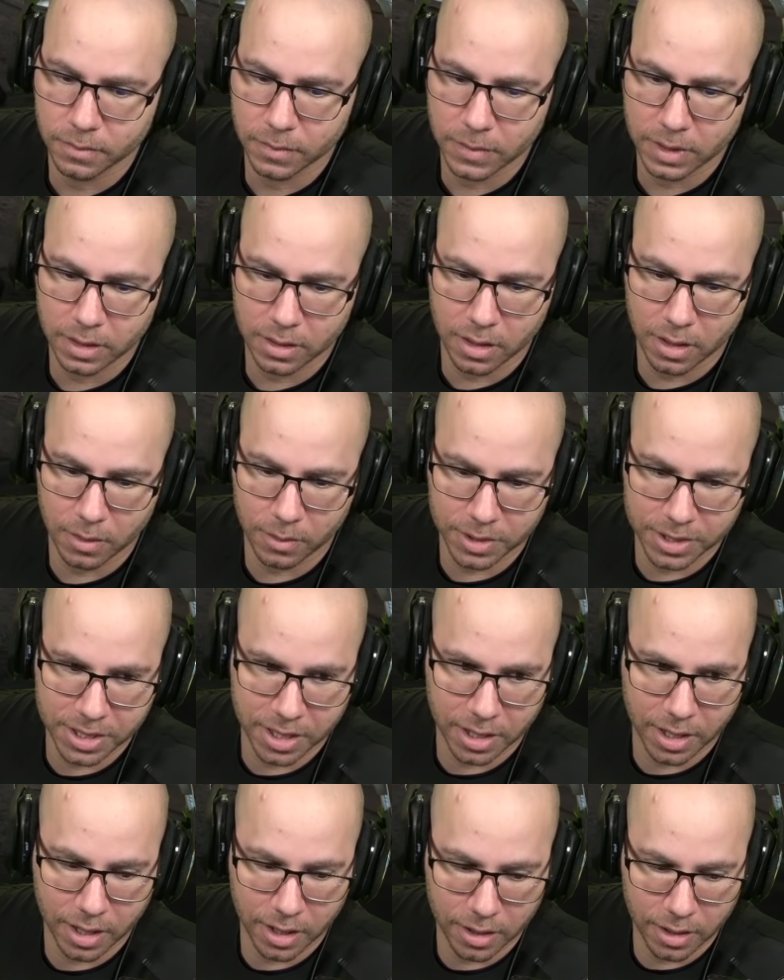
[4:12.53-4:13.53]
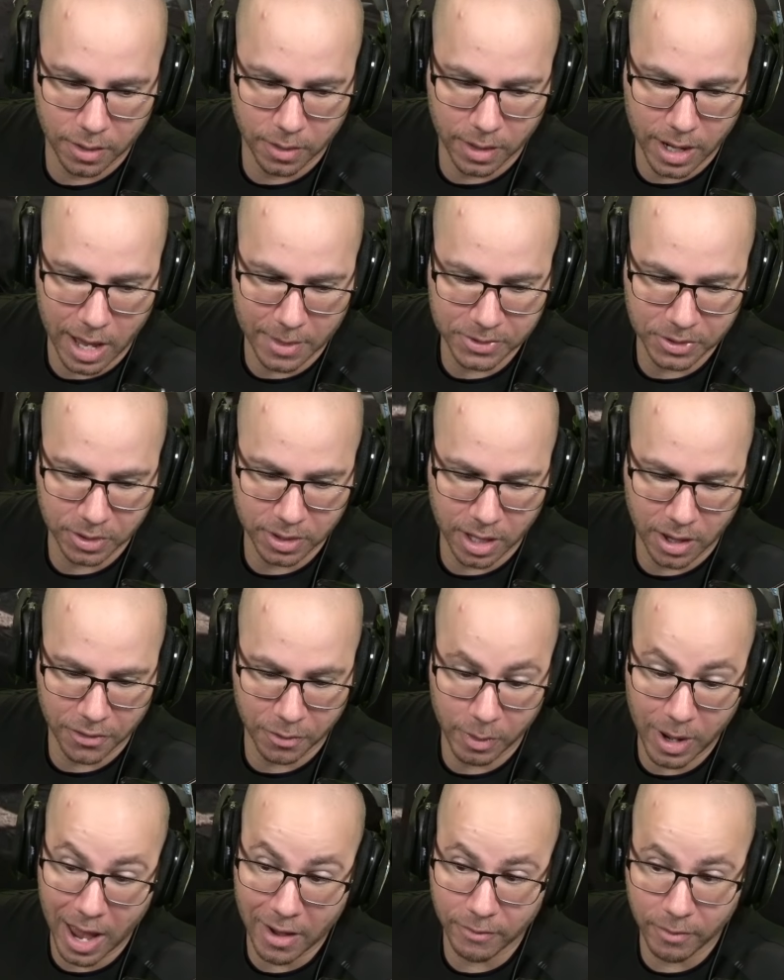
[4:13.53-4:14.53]
All right, we're sitting here doing absolutely nothing.
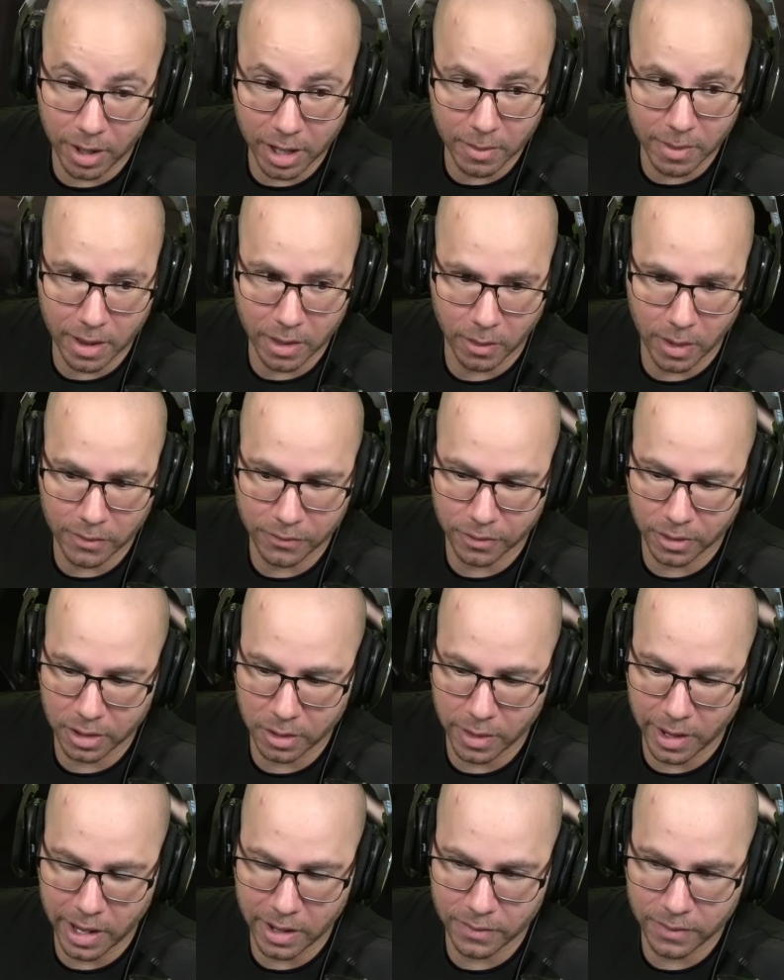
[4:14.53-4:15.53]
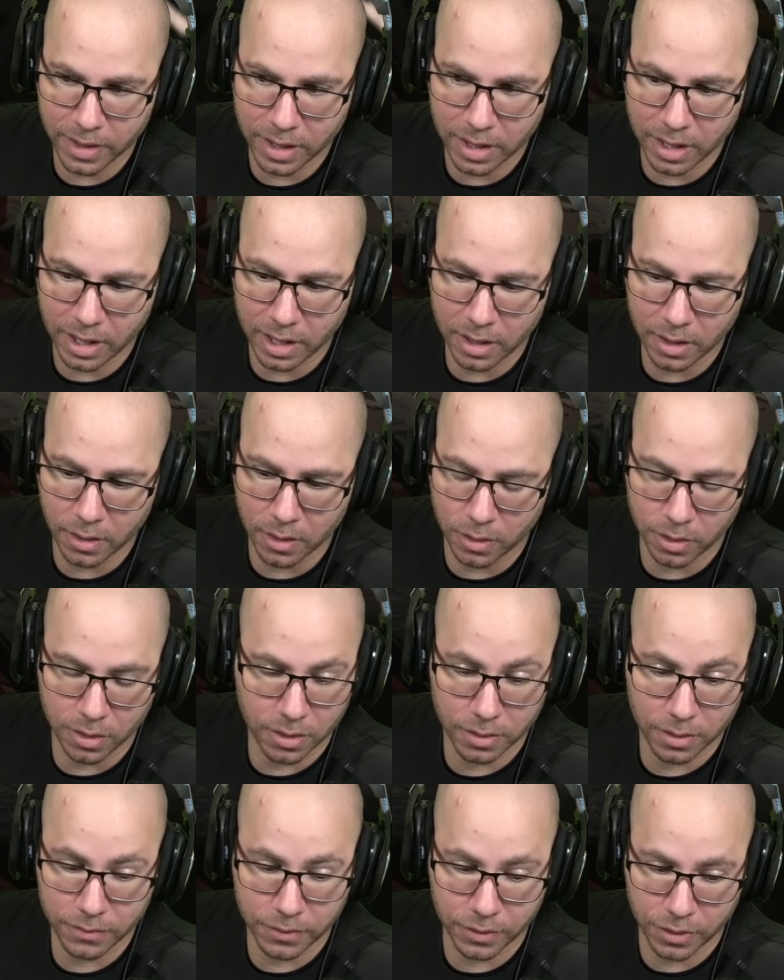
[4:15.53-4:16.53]
We have money, by the way, for a UAV
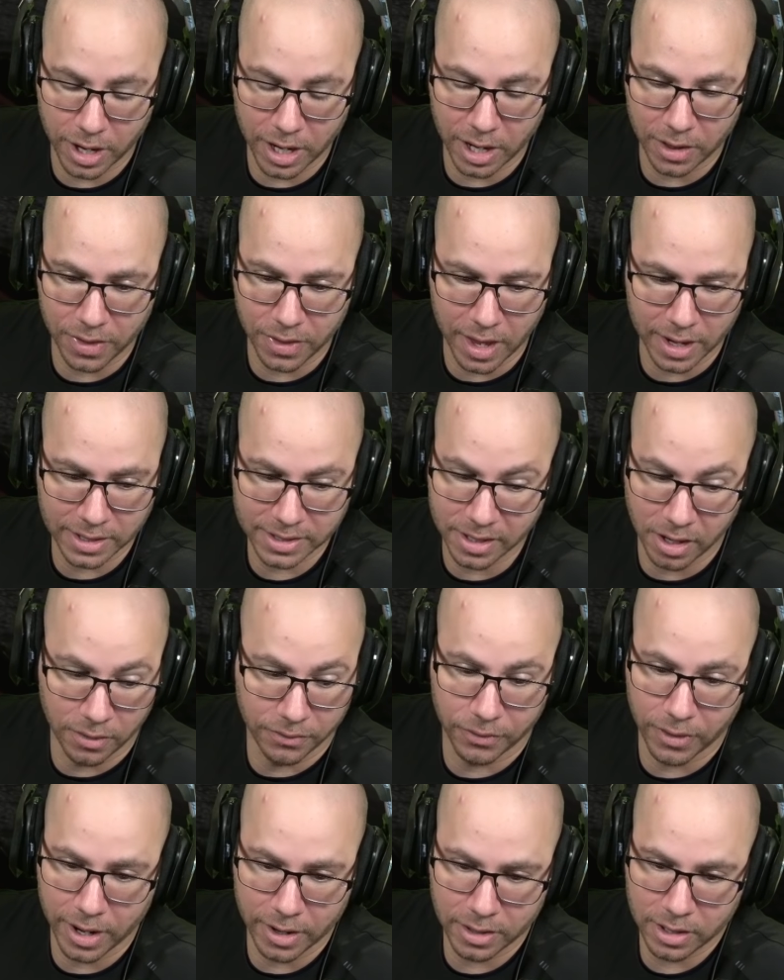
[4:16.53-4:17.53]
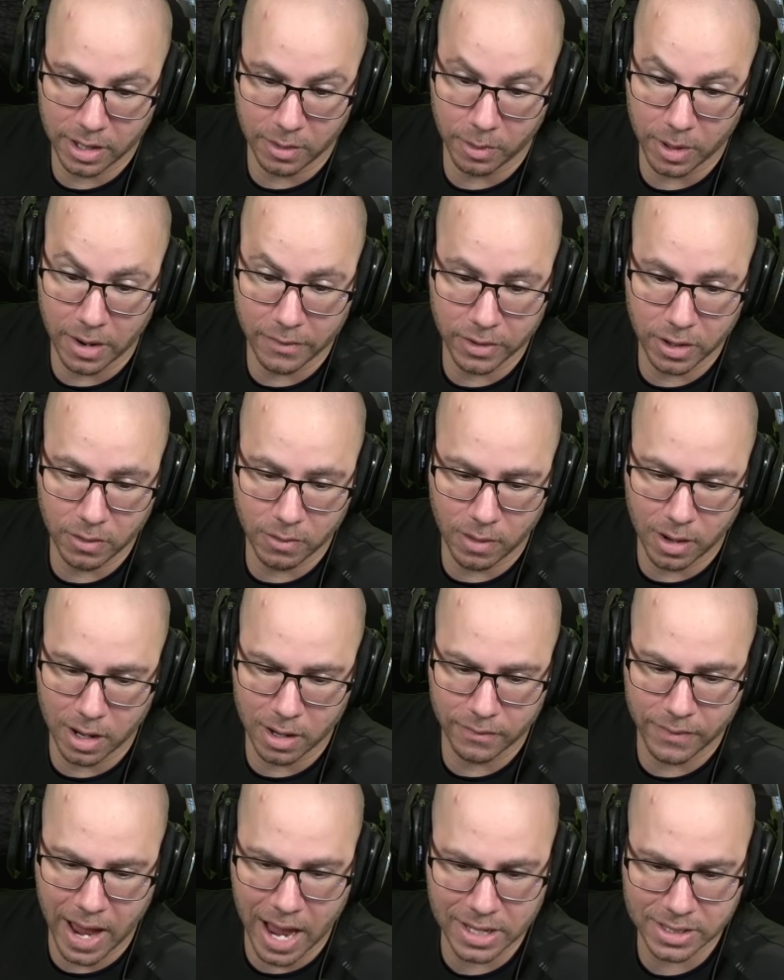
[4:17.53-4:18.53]
or for anything. Self-right. You can get whatever you want,
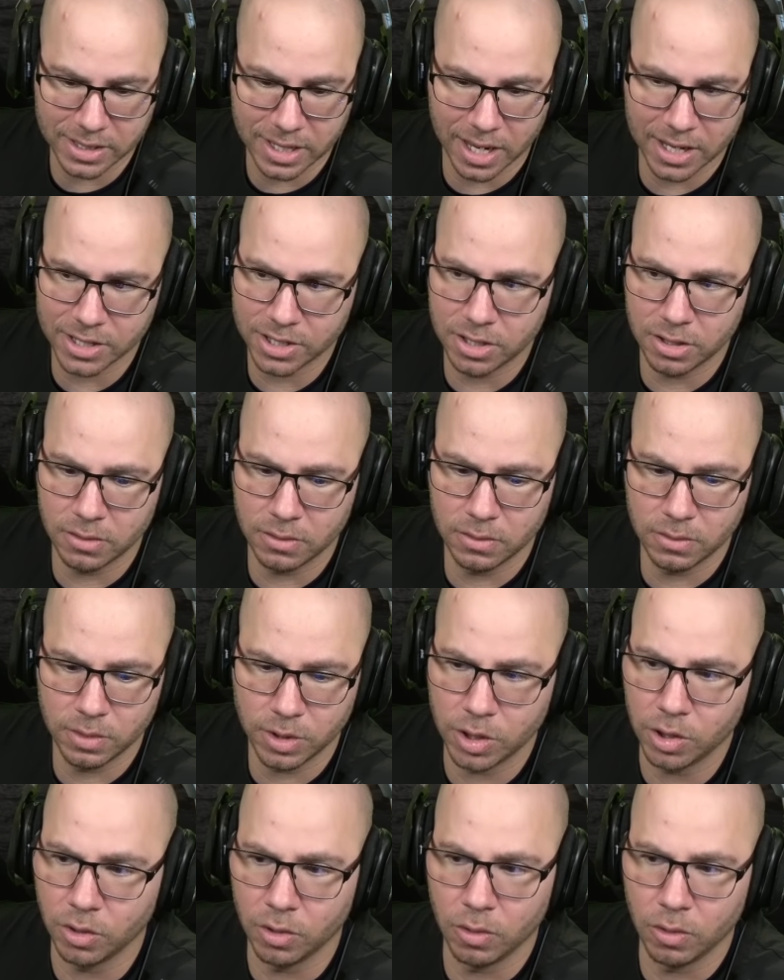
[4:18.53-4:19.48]
Vasquez. Do you,